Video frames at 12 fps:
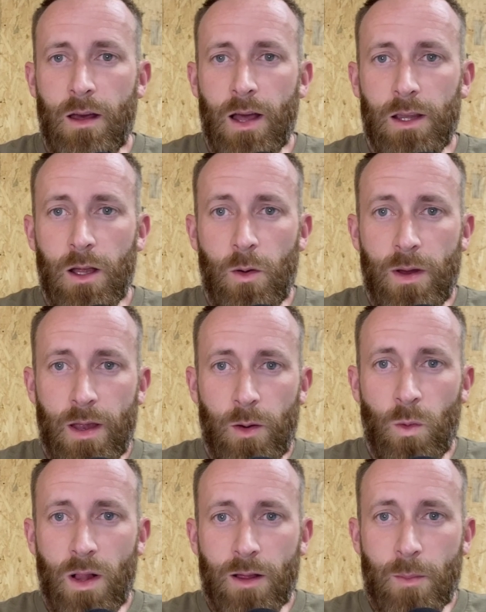Hello
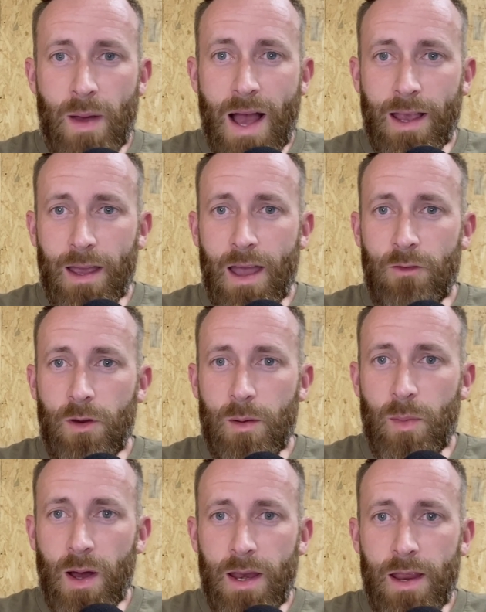and welcome back,
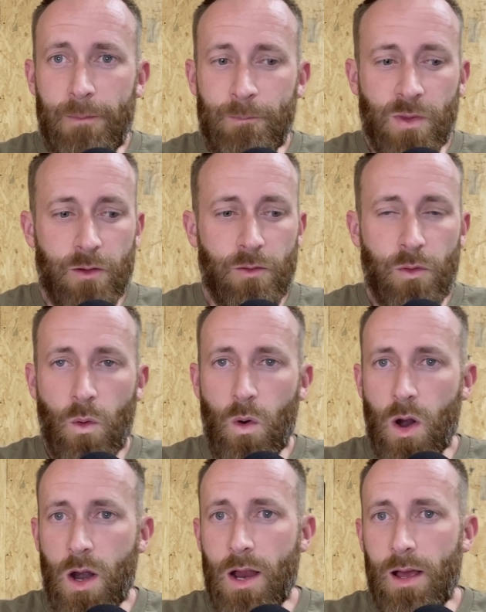everybody,
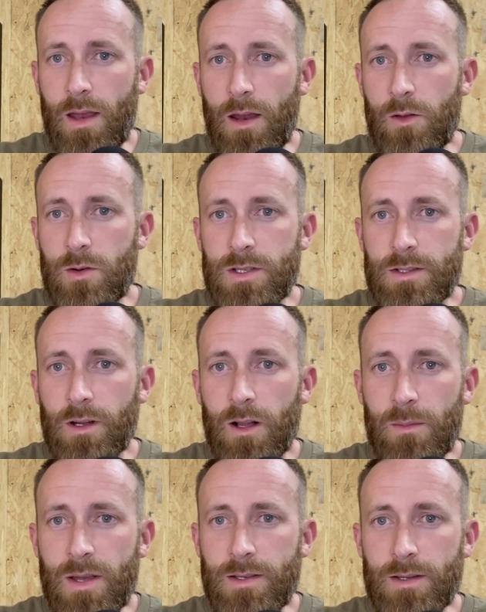for another
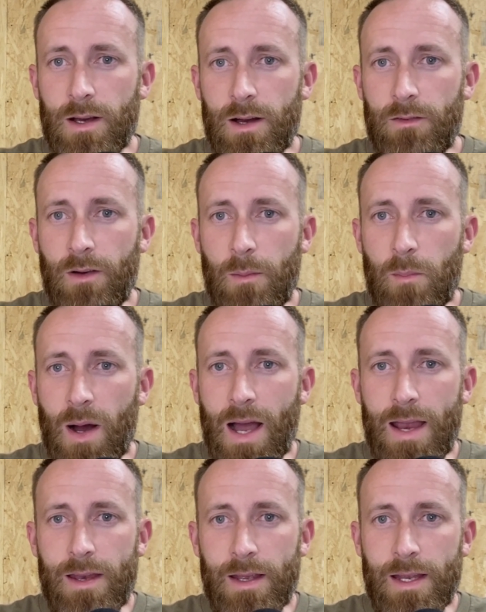installment of
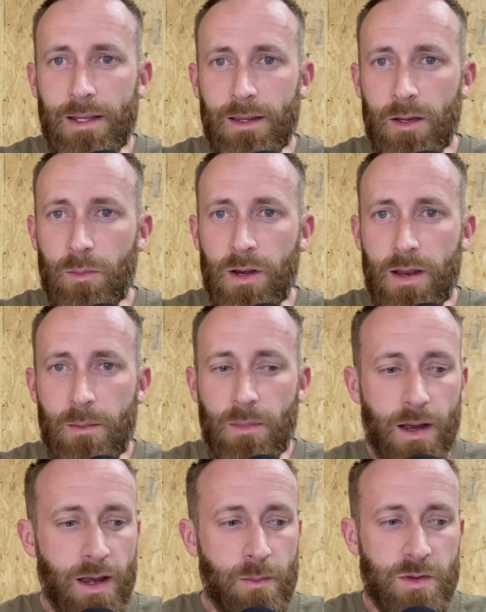Abide in Liberty.
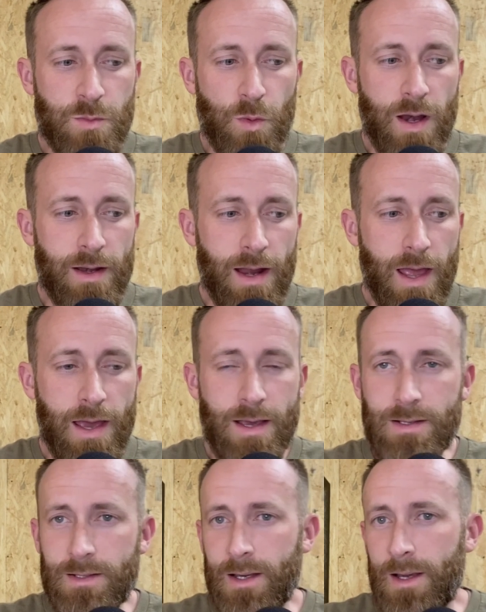My name is Braden
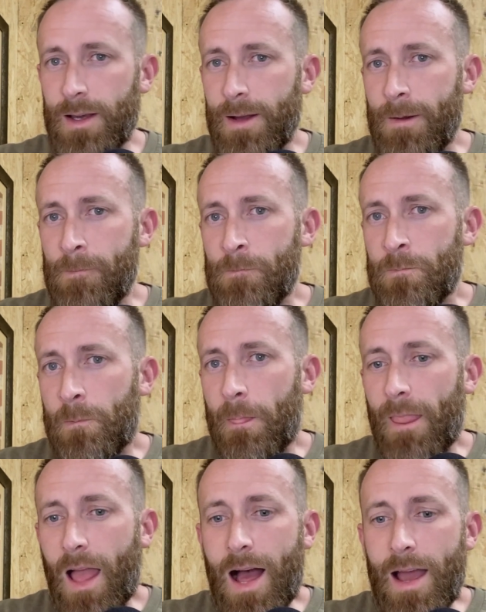Hayes.
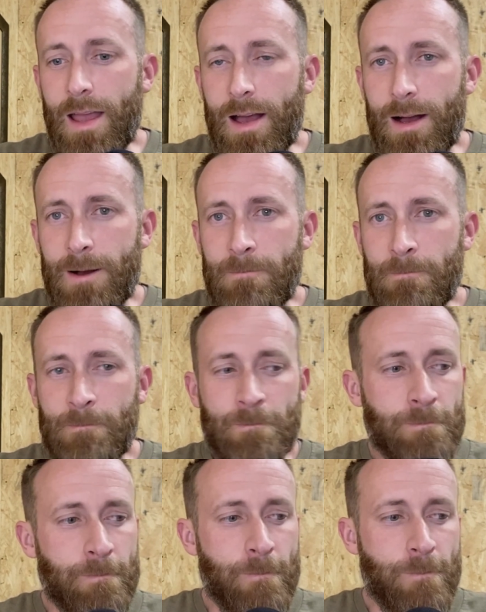I
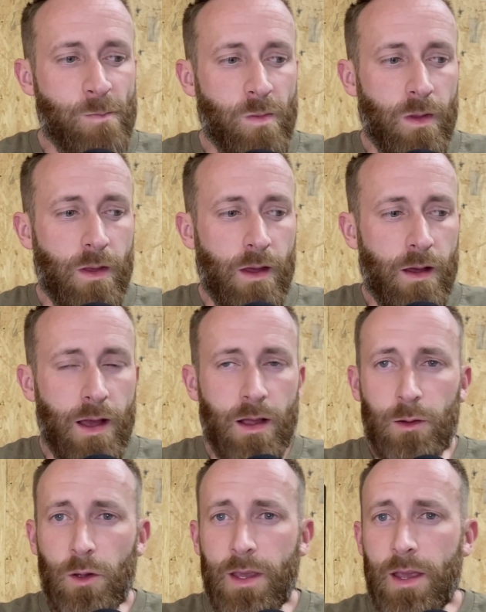am
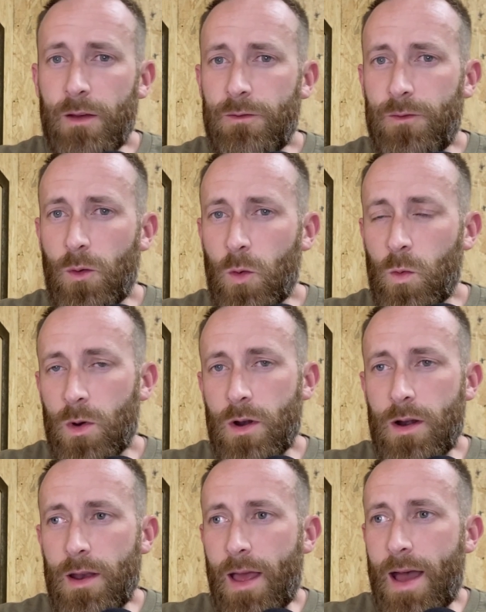looking
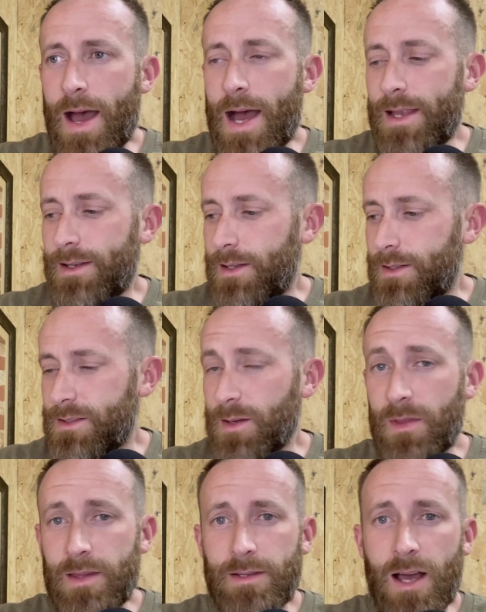forward at
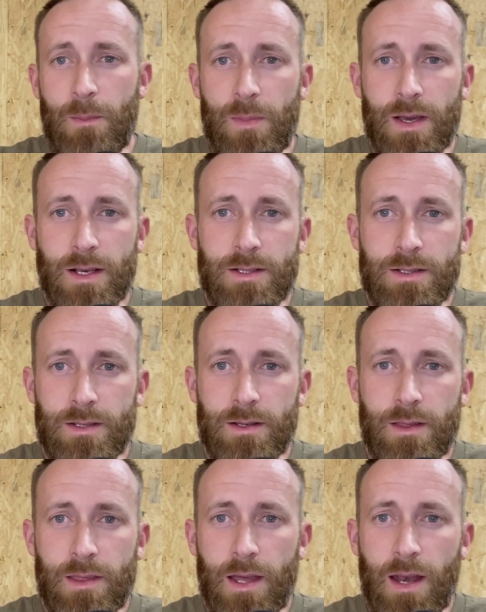some of the
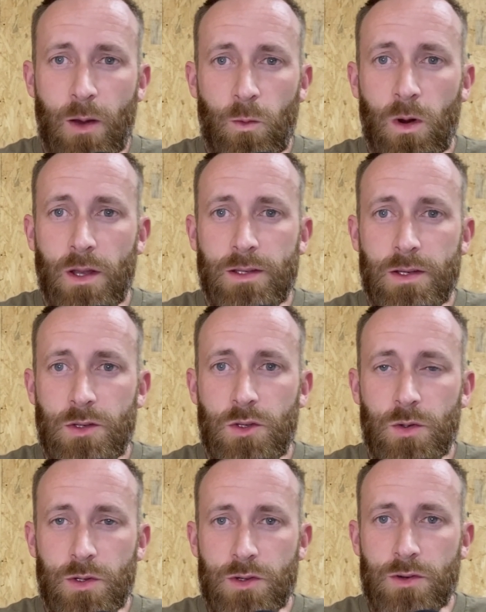topics that I wanted
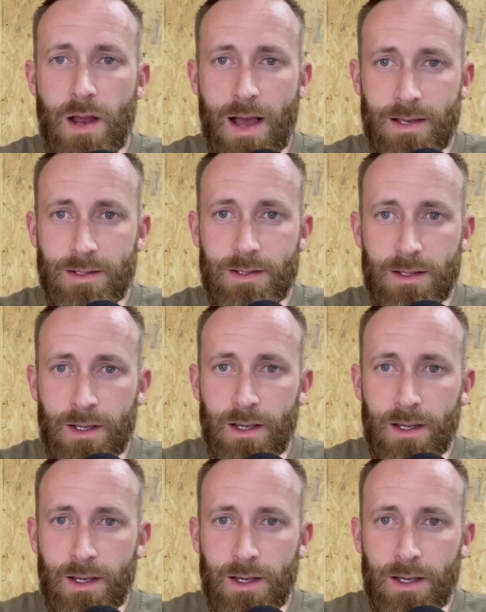to address.